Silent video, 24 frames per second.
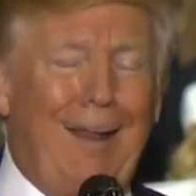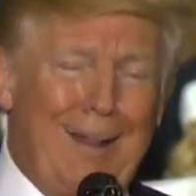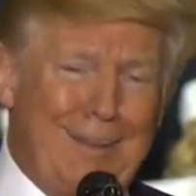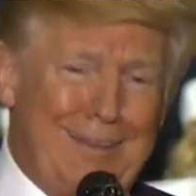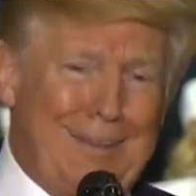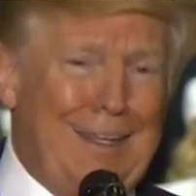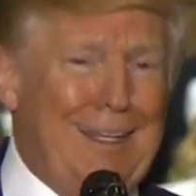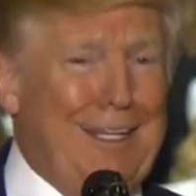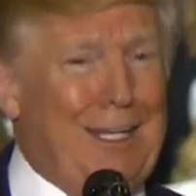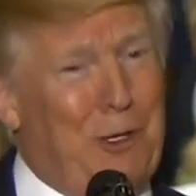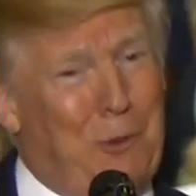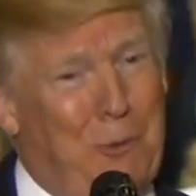I'll
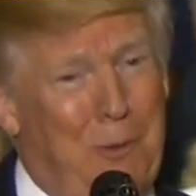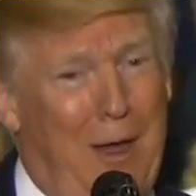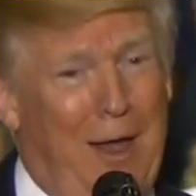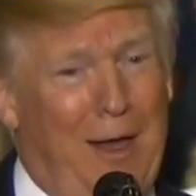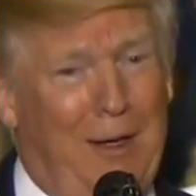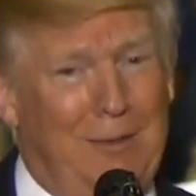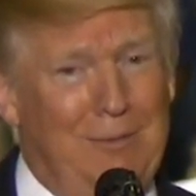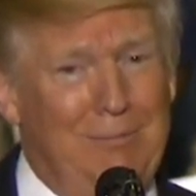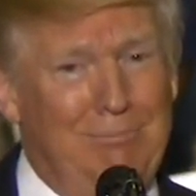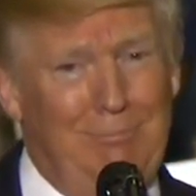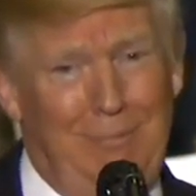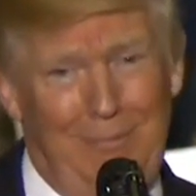tell you
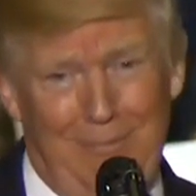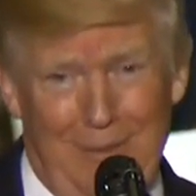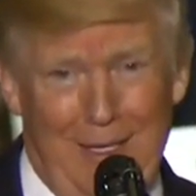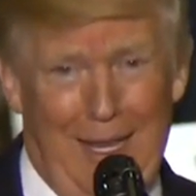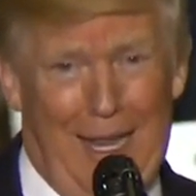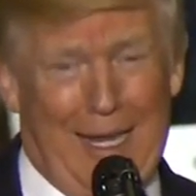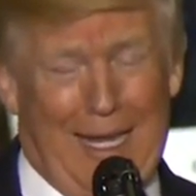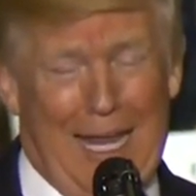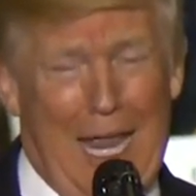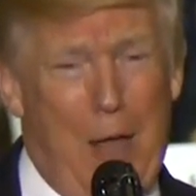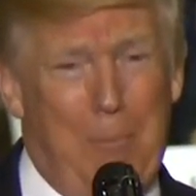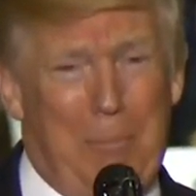what.
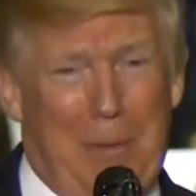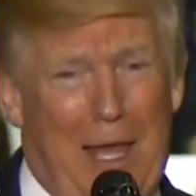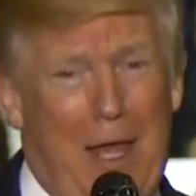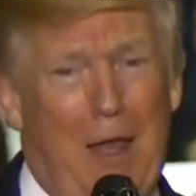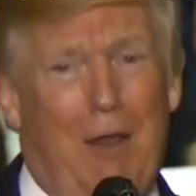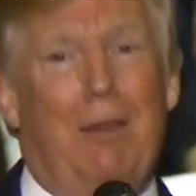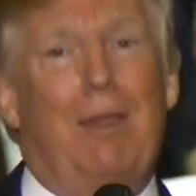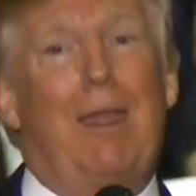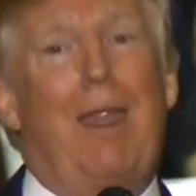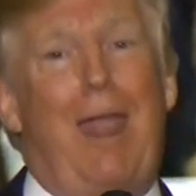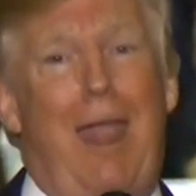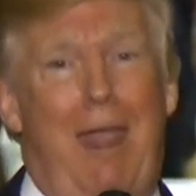Like, how
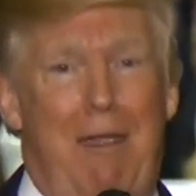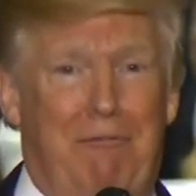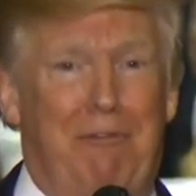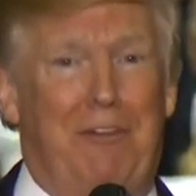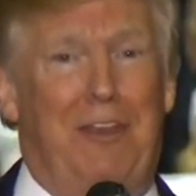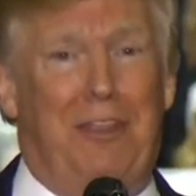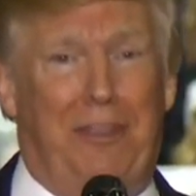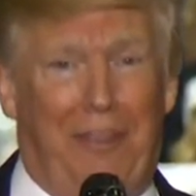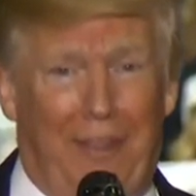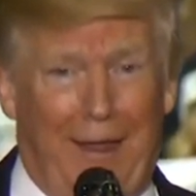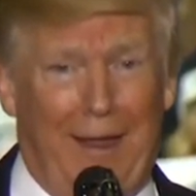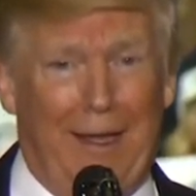about
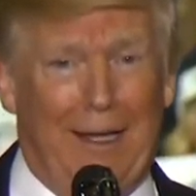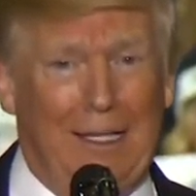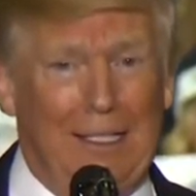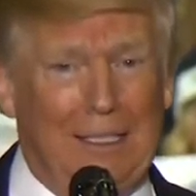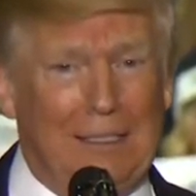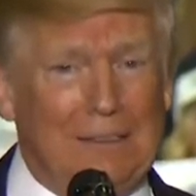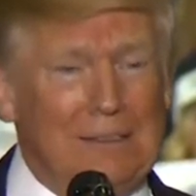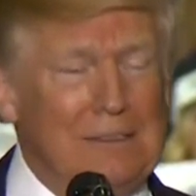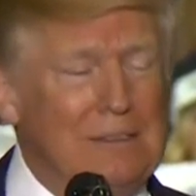everything?